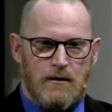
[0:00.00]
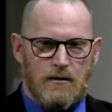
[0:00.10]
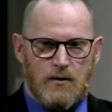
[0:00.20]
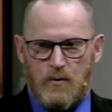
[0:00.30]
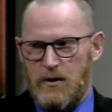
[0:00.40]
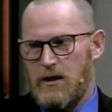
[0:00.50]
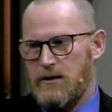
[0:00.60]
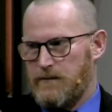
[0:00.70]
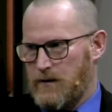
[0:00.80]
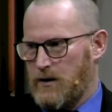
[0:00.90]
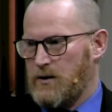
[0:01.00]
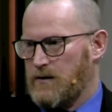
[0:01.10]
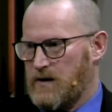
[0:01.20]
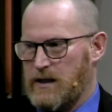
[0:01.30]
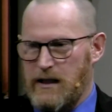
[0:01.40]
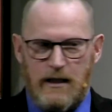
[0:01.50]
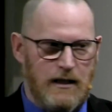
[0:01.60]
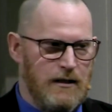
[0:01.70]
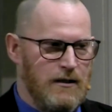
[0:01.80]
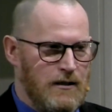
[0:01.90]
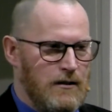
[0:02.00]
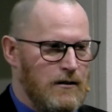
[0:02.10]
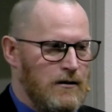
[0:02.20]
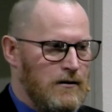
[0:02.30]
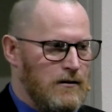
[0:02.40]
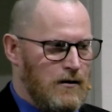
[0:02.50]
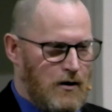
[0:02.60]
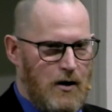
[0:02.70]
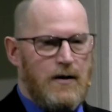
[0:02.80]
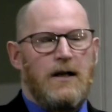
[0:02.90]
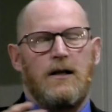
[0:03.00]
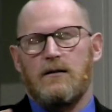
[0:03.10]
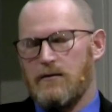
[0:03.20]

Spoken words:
So we're on the verge of seeing all the